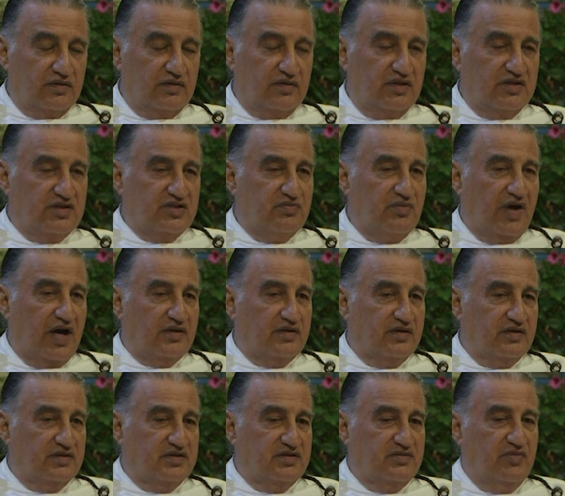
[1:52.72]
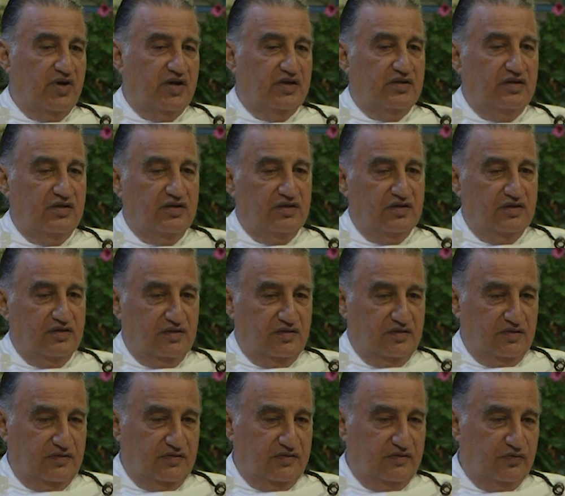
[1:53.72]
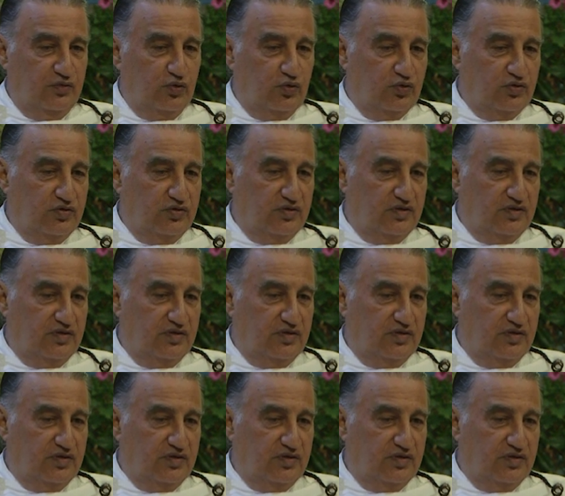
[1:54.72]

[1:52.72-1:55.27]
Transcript: these mothers making food